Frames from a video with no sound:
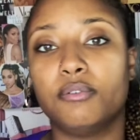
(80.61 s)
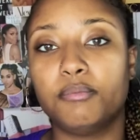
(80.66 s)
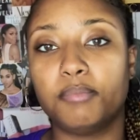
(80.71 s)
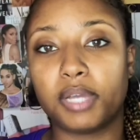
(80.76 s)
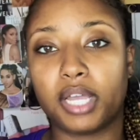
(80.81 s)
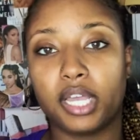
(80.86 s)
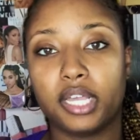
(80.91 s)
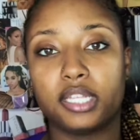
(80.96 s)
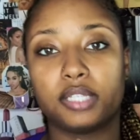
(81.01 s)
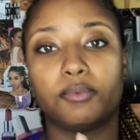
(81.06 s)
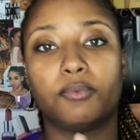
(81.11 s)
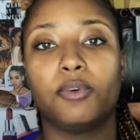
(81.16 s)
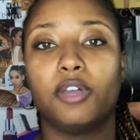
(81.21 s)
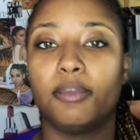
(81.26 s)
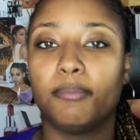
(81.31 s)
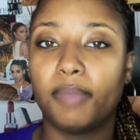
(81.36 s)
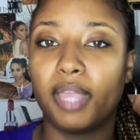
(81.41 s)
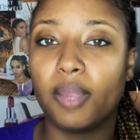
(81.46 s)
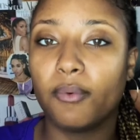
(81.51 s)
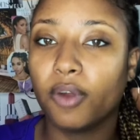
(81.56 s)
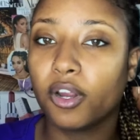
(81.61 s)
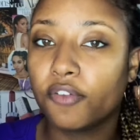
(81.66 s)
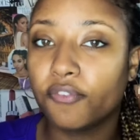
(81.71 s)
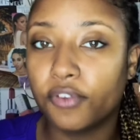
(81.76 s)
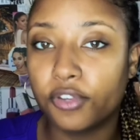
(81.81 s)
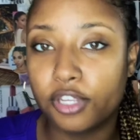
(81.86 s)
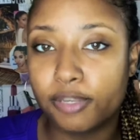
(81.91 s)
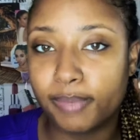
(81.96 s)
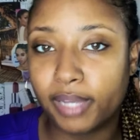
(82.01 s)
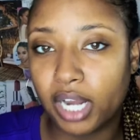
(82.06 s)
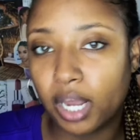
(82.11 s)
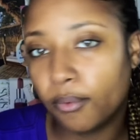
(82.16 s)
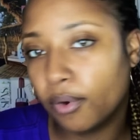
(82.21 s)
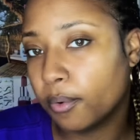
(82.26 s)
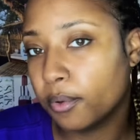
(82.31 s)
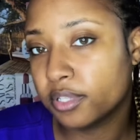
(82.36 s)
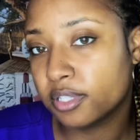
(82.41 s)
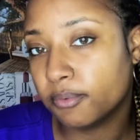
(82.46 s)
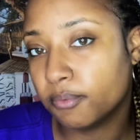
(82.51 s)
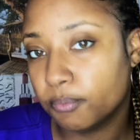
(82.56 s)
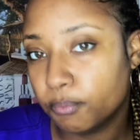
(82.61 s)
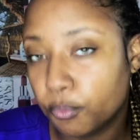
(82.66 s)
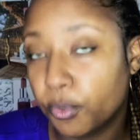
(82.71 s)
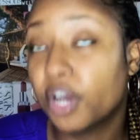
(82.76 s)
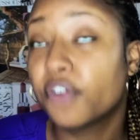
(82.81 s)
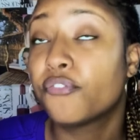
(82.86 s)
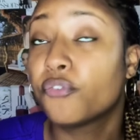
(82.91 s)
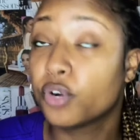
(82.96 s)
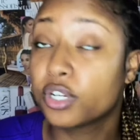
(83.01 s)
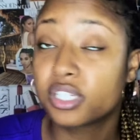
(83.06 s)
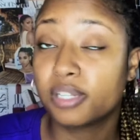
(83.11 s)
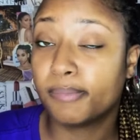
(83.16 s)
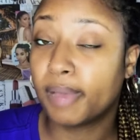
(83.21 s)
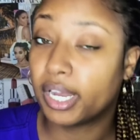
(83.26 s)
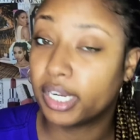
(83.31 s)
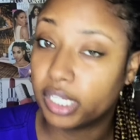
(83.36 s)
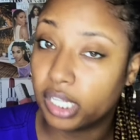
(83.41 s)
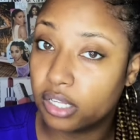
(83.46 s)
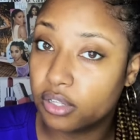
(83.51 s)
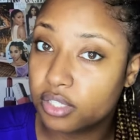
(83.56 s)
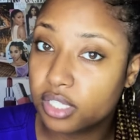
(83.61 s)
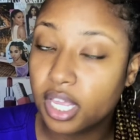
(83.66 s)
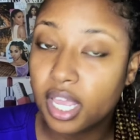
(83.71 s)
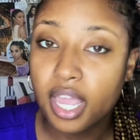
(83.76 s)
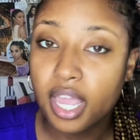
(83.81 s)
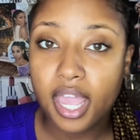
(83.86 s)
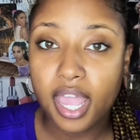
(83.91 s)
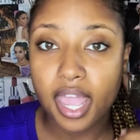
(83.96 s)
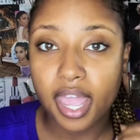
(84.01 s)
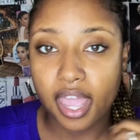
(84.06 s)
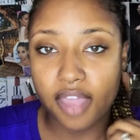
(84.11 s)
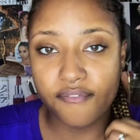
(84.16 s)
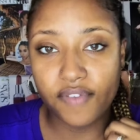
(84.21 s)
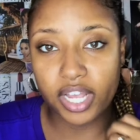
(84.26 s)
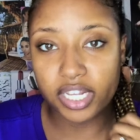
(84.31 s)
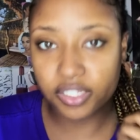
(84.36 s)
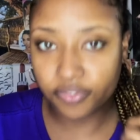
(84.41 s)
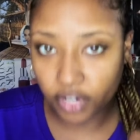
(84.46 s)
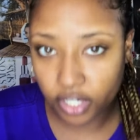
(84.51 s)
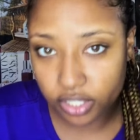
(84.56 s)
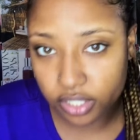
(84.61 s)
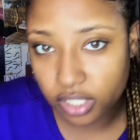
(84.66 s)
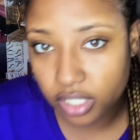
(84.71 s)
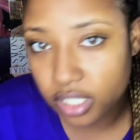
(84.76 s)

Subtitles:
because what may work for you may not work for somebody else, and vice versa.